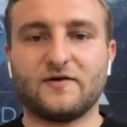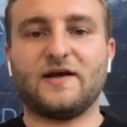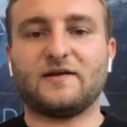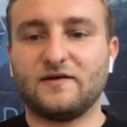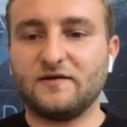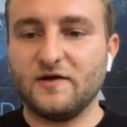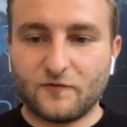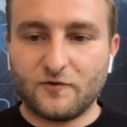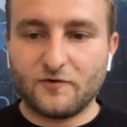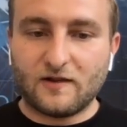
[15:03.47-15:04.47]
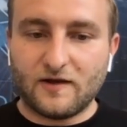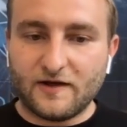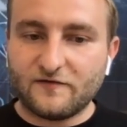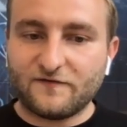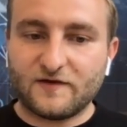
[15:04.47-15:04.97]
are connected through a lot
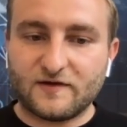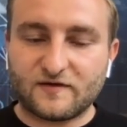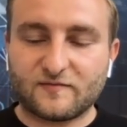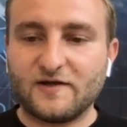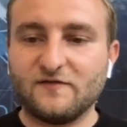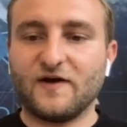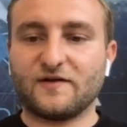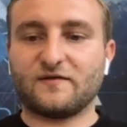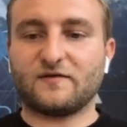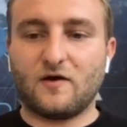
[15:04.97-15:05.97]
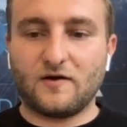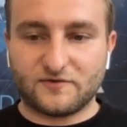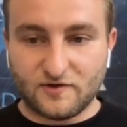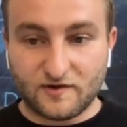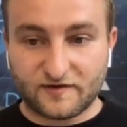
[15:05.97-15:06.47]
of smart devices
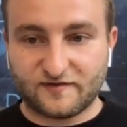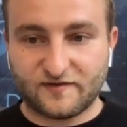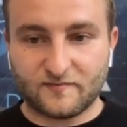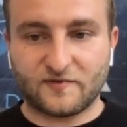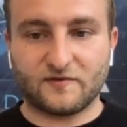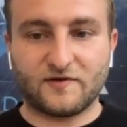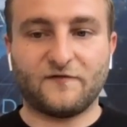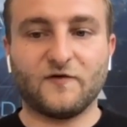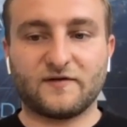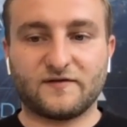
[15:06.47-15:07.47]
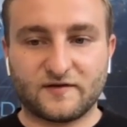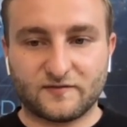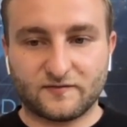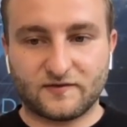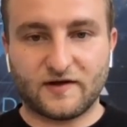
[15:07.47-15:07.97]
to our system. So therefore it's
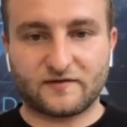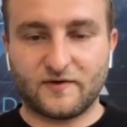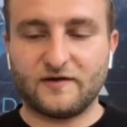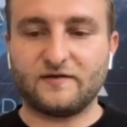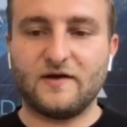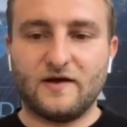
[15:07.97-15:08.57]
decentralized, right?